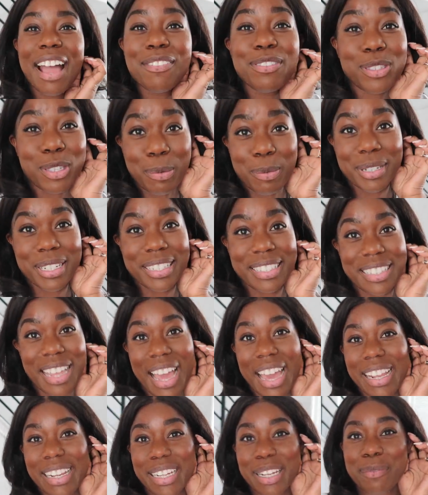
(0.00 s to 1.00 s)
have so much
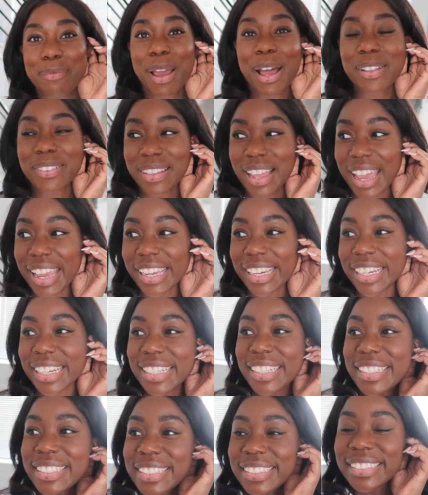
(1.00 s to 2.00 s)
anxiety about like
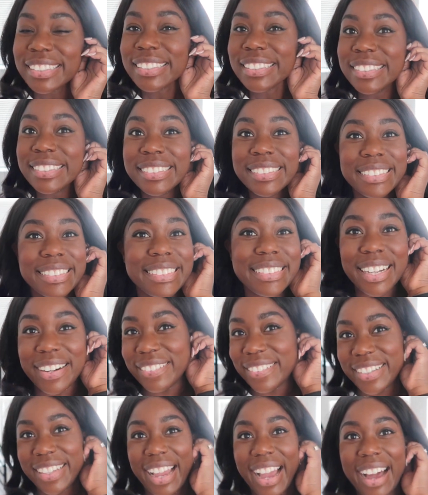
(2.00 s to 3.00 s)

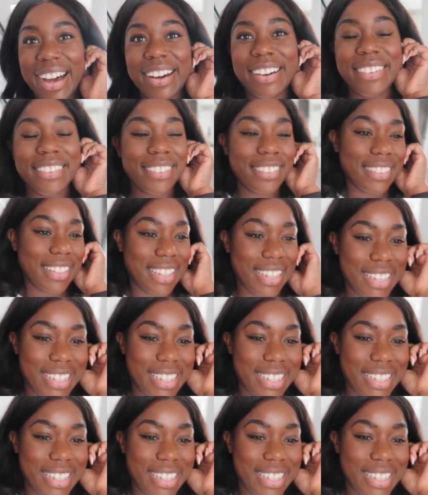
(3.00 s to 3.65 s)
going out